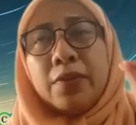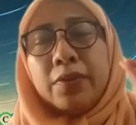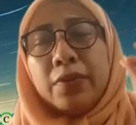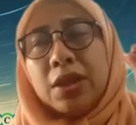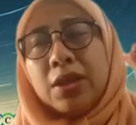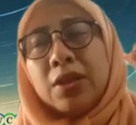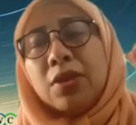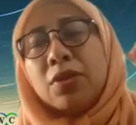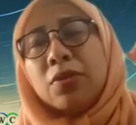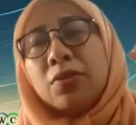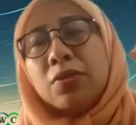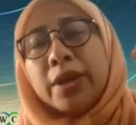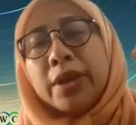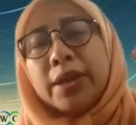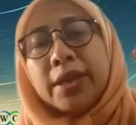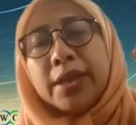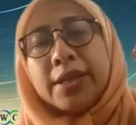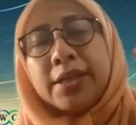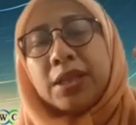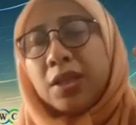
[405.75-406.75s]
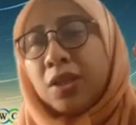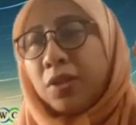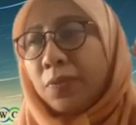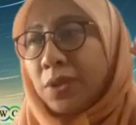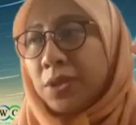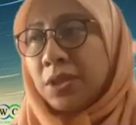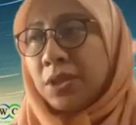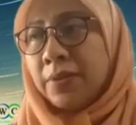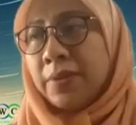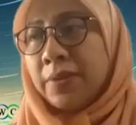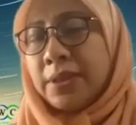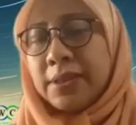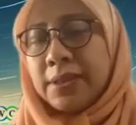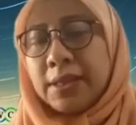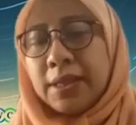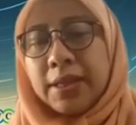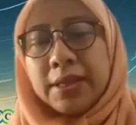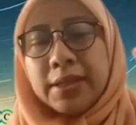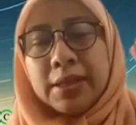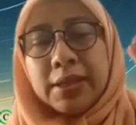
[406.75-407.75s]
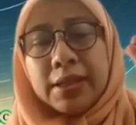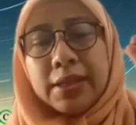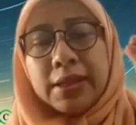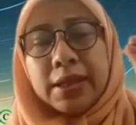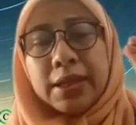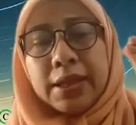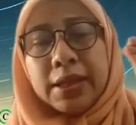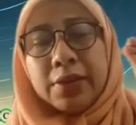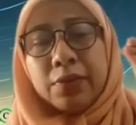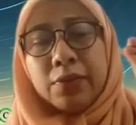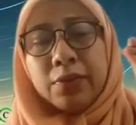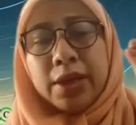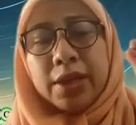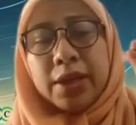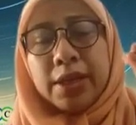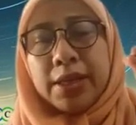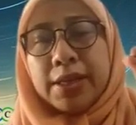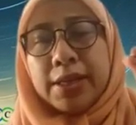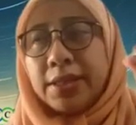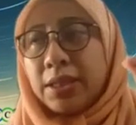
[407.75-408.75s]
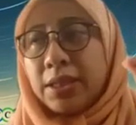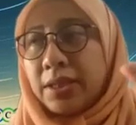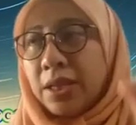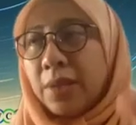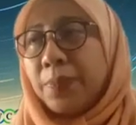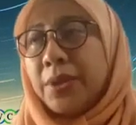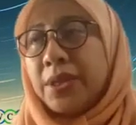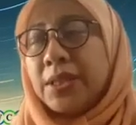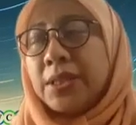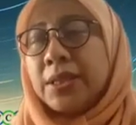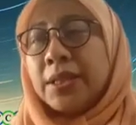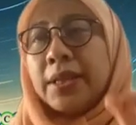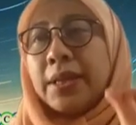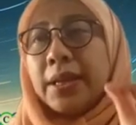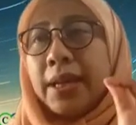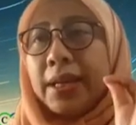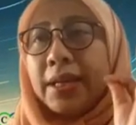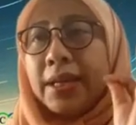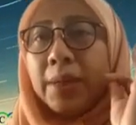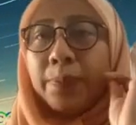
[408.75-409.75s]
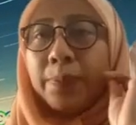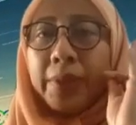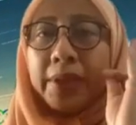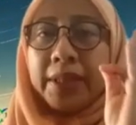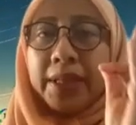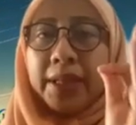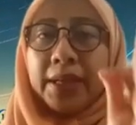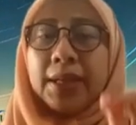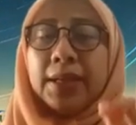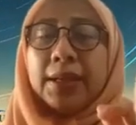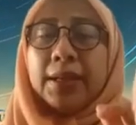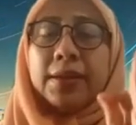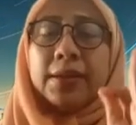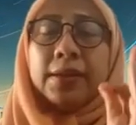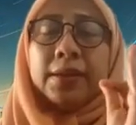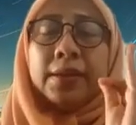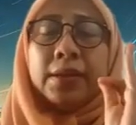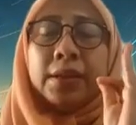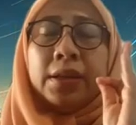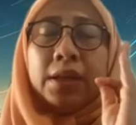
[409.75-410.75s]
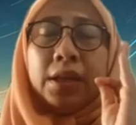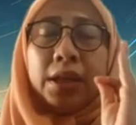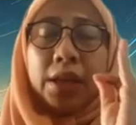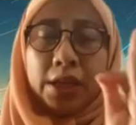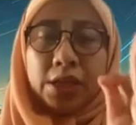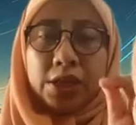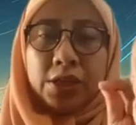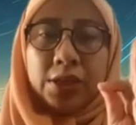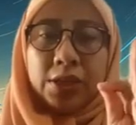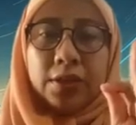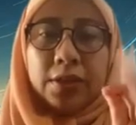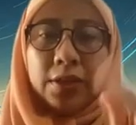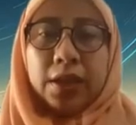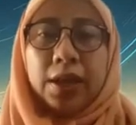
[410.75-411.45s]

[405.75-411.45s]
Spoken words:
we know what is the luminosity of the sun and what is the temperature at that particular age.